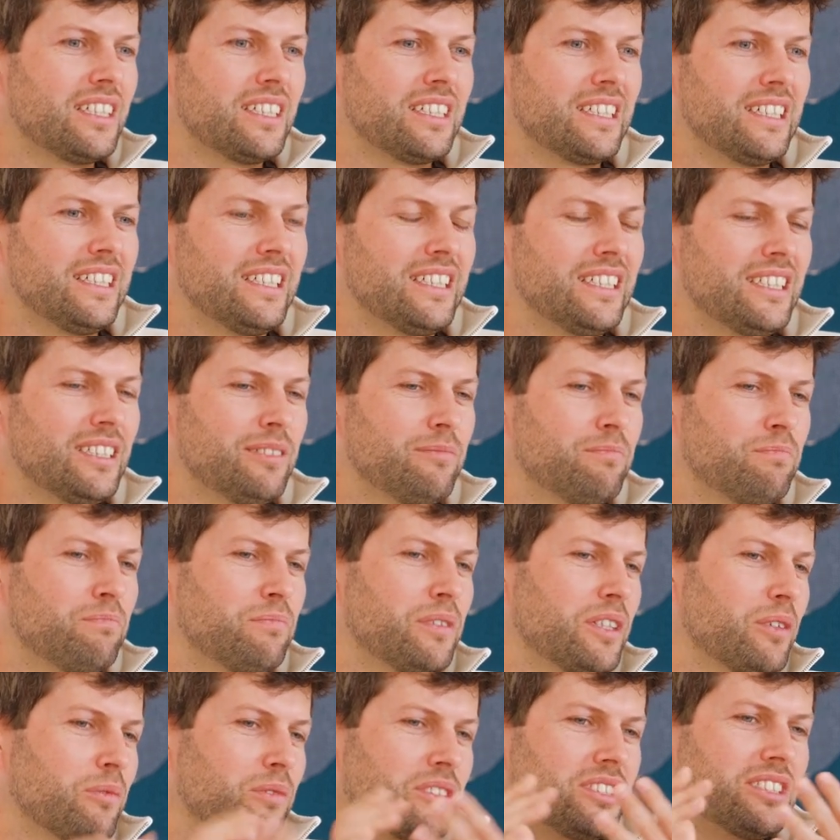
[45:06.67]
uh,
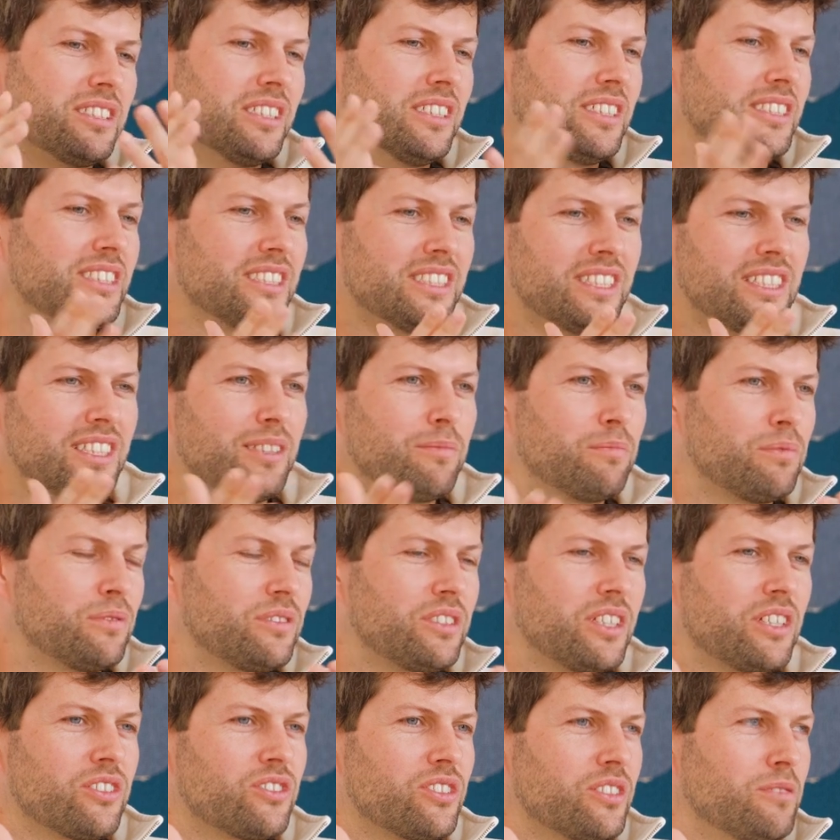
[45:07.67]
but I would still see
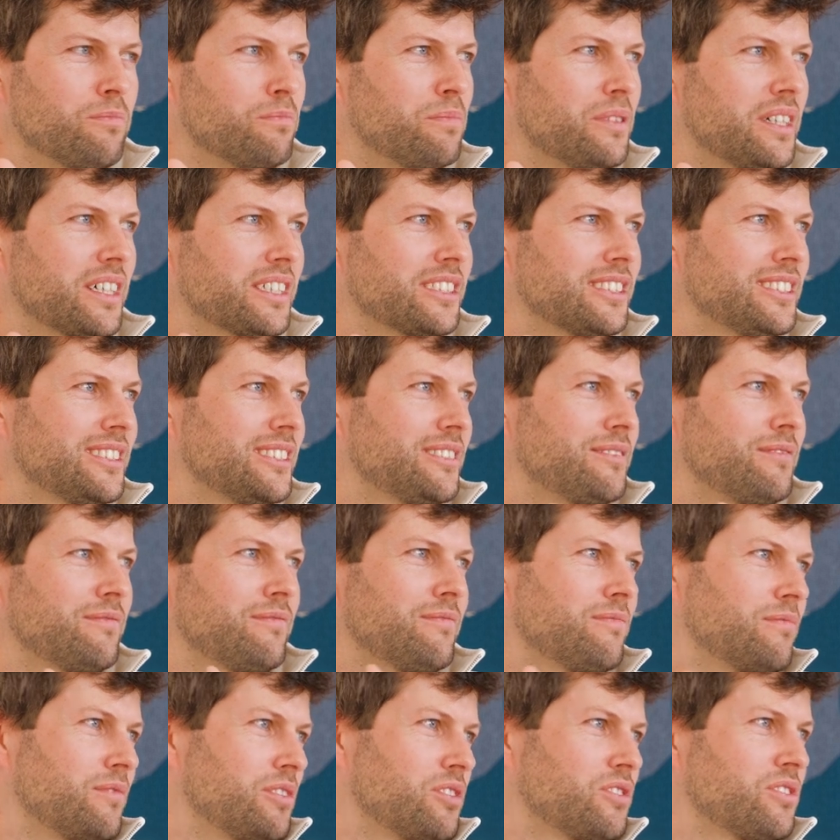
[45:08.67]
potential impacts
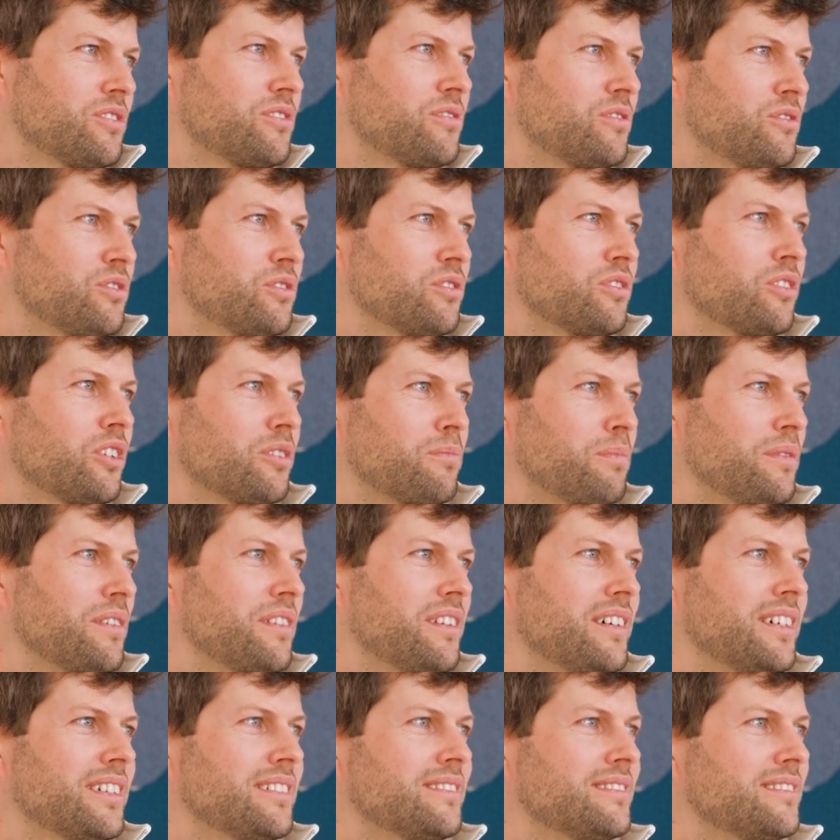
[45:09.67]
which should not be
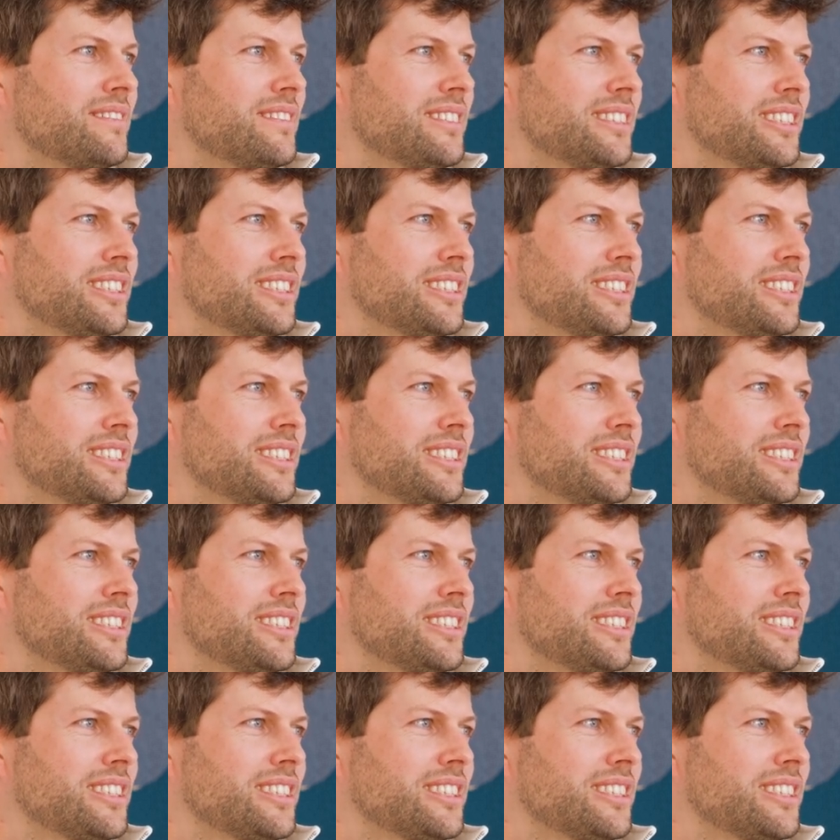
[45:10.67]
there.